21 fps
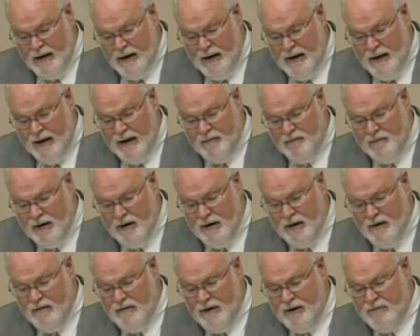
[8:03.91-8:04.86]
And many
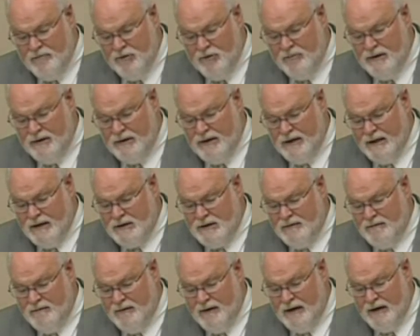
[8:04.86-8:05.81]
of them will be
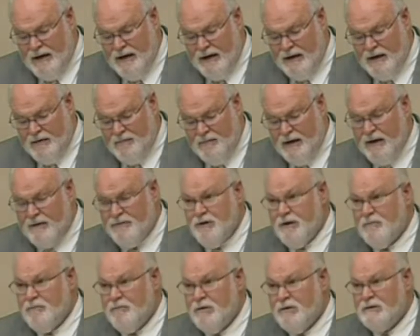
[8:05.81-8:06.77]
testifying about
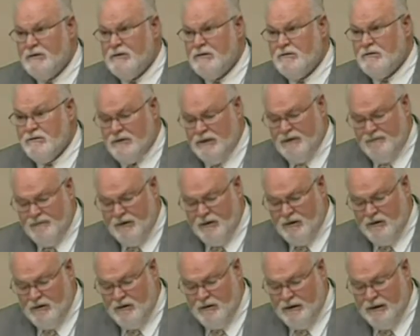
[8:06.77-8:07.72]
their personal
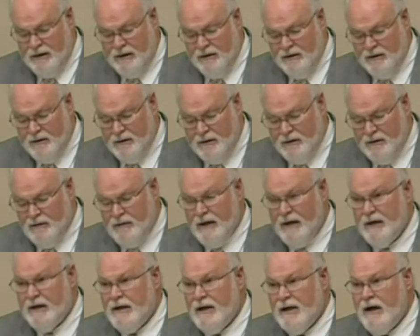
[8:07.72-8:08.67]
difficulty they
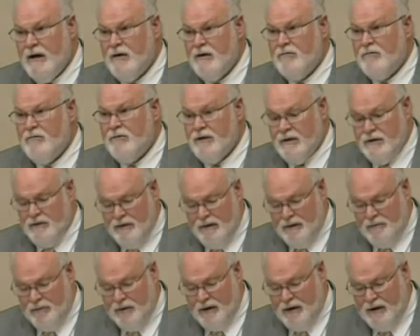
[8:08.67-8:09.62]
encounter when
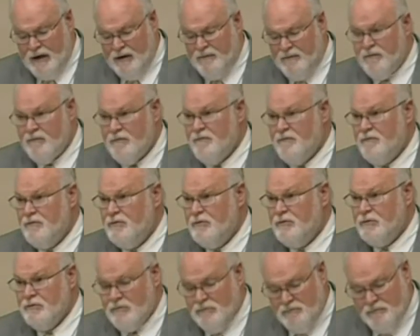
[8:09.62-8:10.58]
applying for
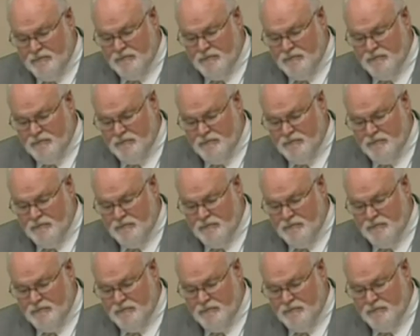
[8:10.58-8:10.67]
food.